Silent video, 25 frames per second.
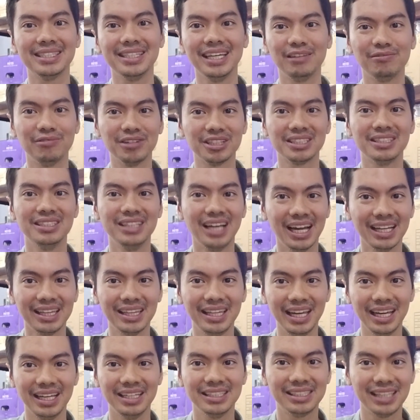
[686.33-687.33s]
It was not
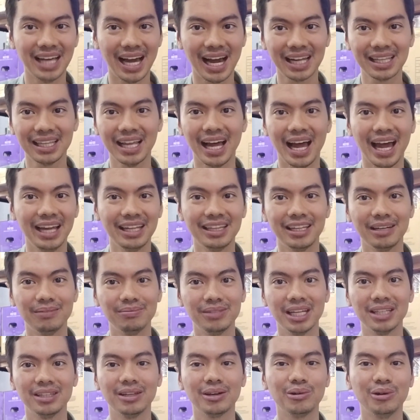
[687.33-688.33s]
the exact item
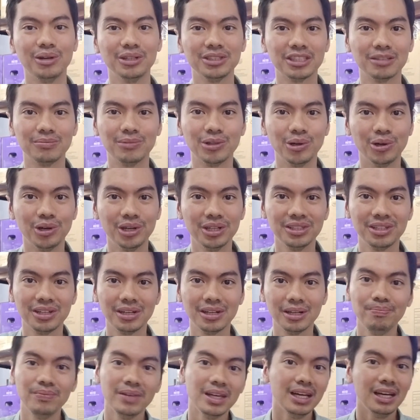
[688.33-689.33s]
that the customer
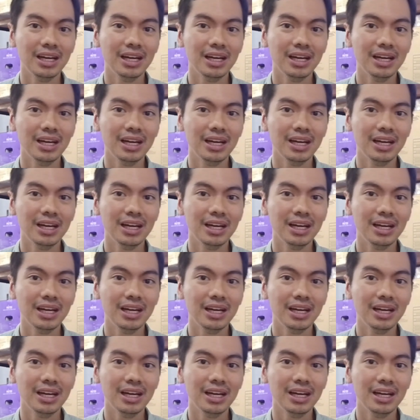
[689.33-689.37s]
ordered.